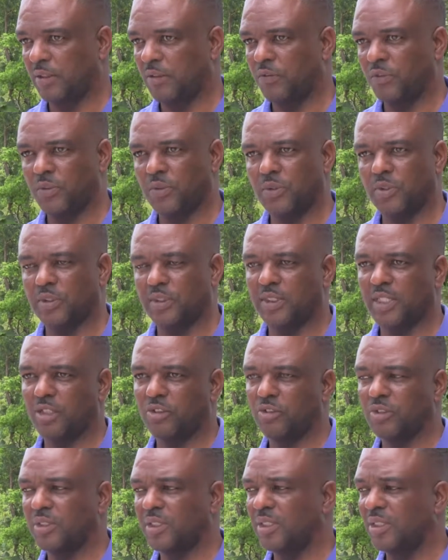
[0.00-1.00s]
Of course,
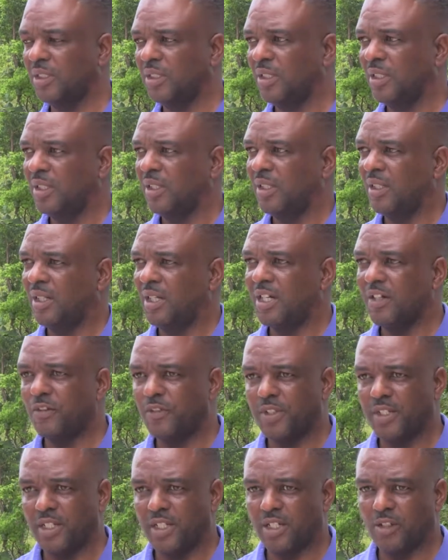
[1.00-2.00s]
naturally,
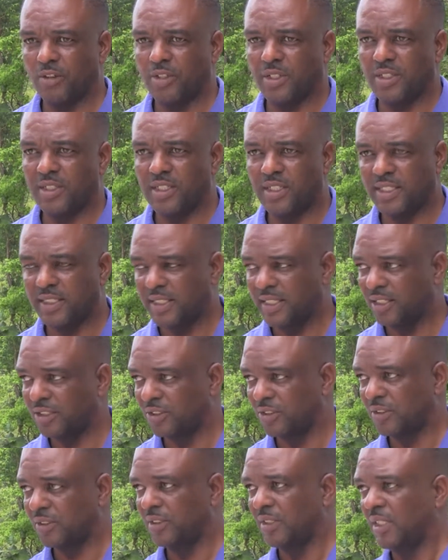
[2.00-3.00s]
every area needs
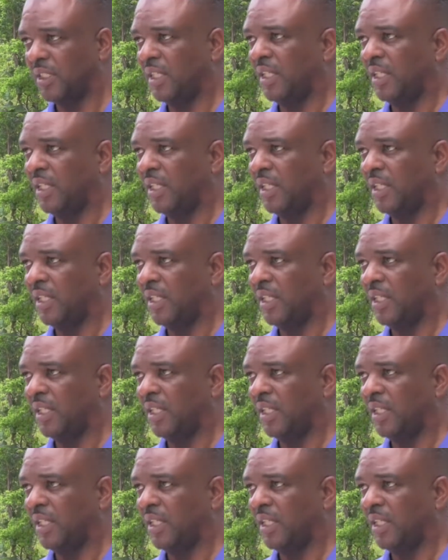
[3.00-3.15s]
attention,